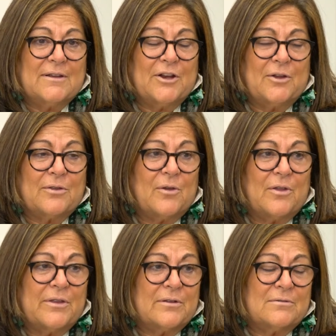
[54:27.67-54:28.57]
You
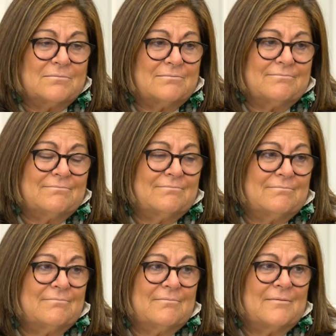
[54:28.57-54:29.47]
know,
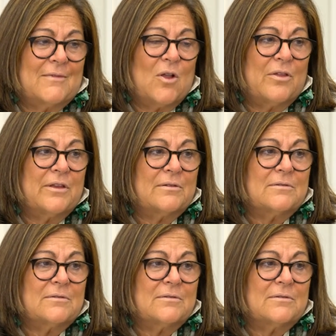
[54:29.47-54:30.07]
all the